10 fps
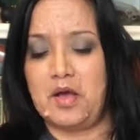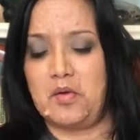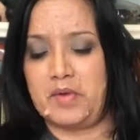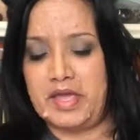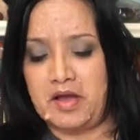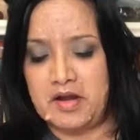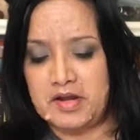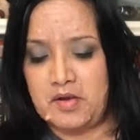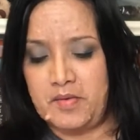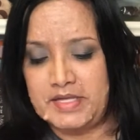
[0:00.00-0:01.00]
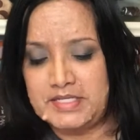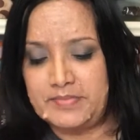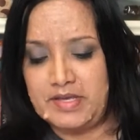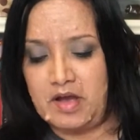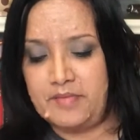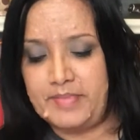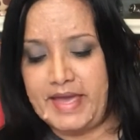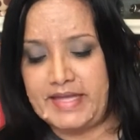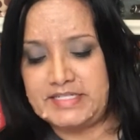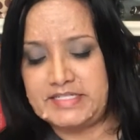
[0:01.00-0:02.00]
we are going to be on
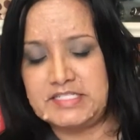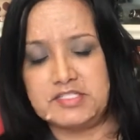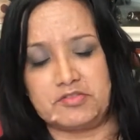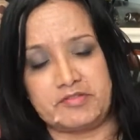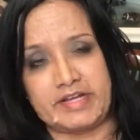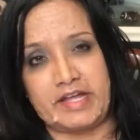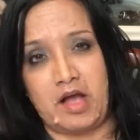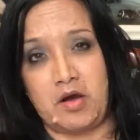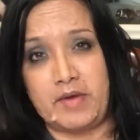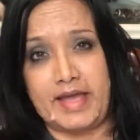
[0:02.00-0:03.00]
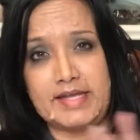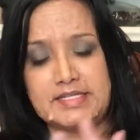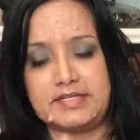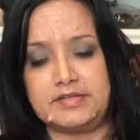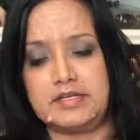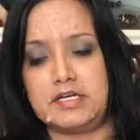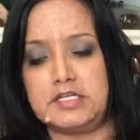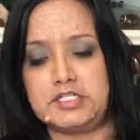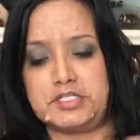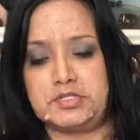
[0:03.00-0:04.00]
pages 308
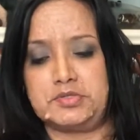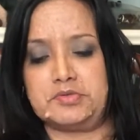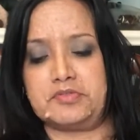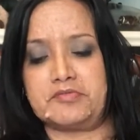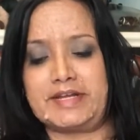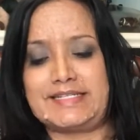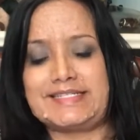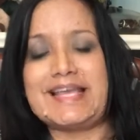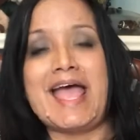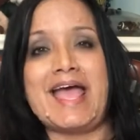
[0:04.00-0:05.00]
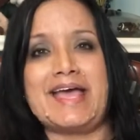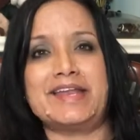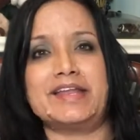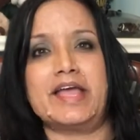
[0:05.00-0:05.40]
to 310.